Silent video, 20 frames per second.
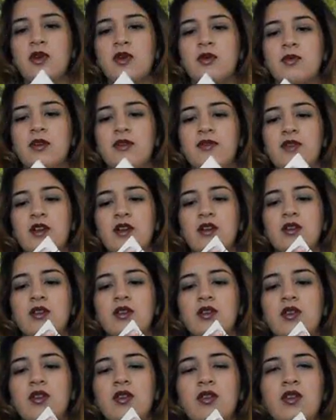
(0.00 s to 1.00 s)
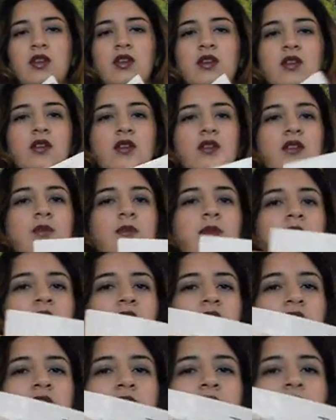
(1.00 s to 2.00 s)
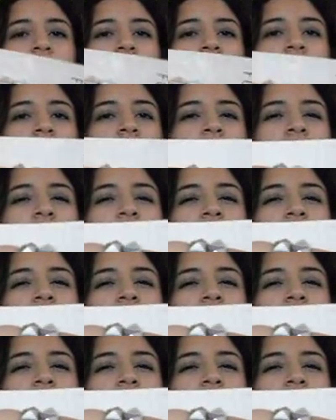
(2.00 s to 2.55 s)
put on my fingers. I don't think I can put it on there for you.